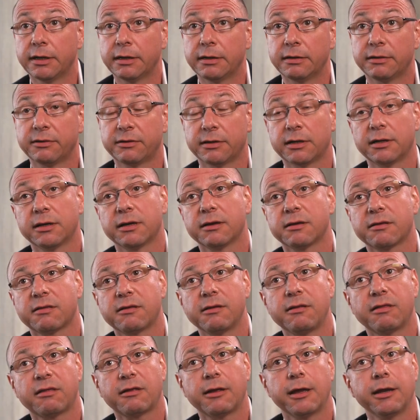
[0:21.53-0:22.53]
And
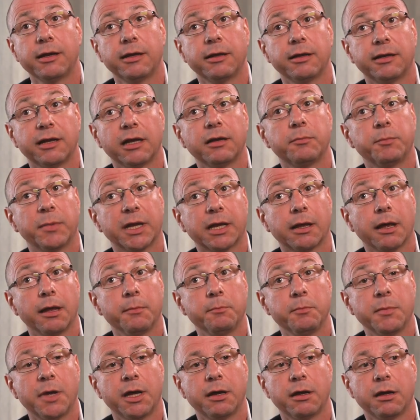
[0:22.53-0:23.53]
since then, it had
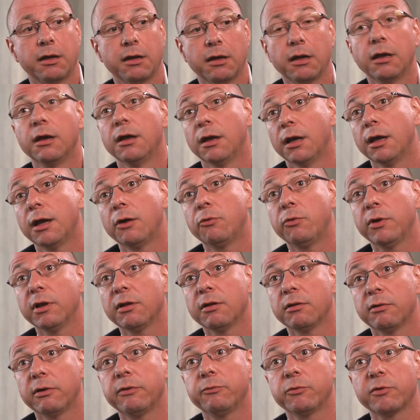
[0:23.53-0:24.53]
become a
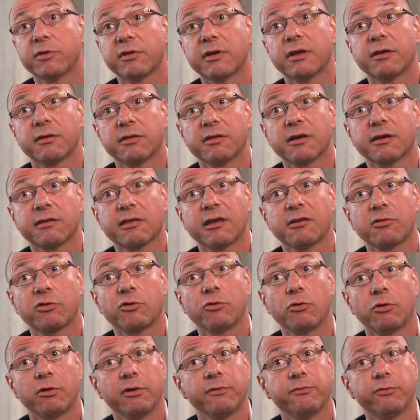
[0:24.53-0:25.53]
real, I would say, success
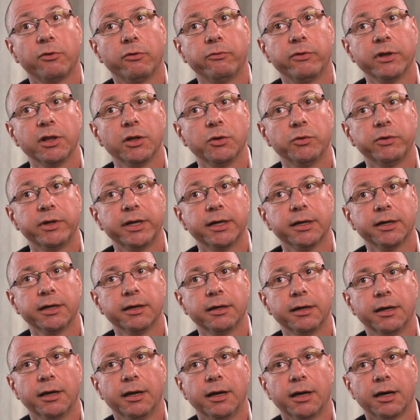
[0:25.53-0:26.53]
story for Wallonia,
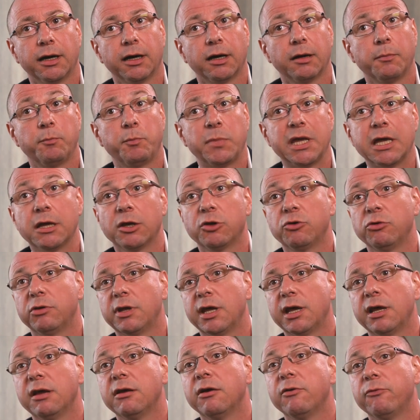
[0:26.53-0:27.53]
being
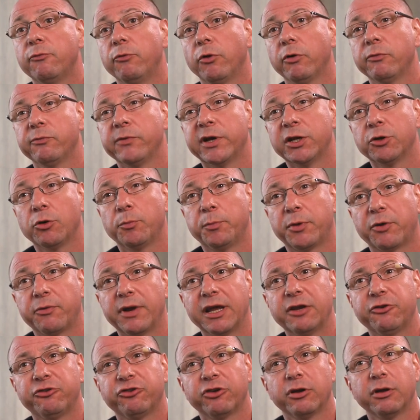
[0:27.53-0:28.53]
today worldwide
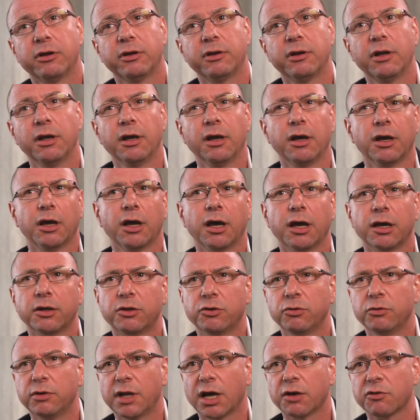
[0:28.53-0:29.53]
operation,
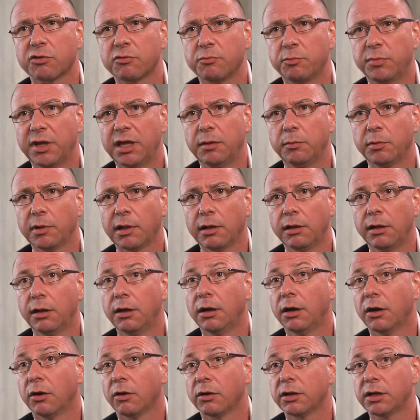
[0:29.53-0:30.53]
2,000 people
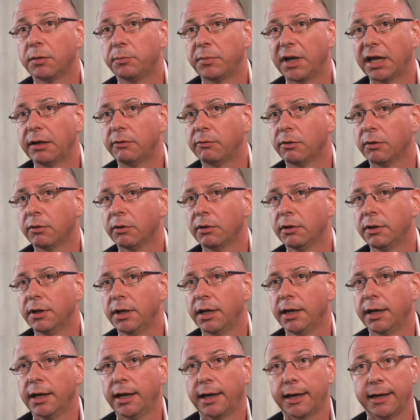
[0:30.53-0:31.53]
on the payroll,
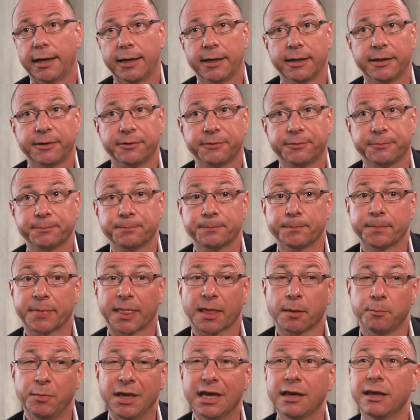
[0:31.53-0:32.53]
and
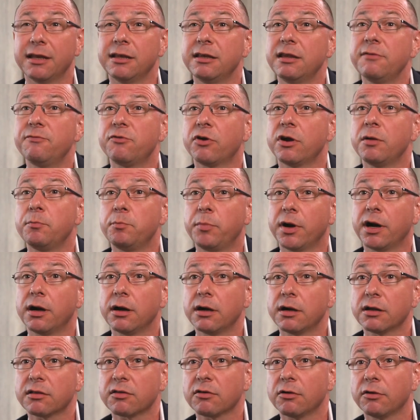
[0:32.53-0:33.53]
being in different
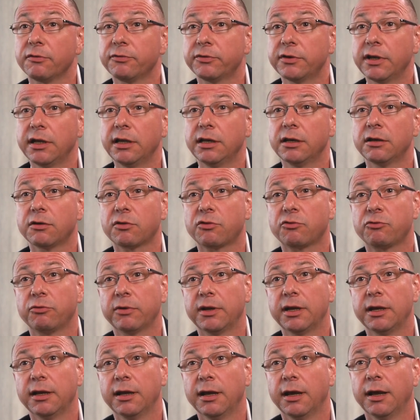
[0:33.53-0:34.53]
parts of the
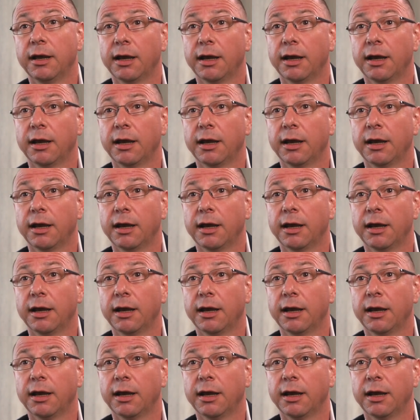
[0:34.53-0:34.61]
industry,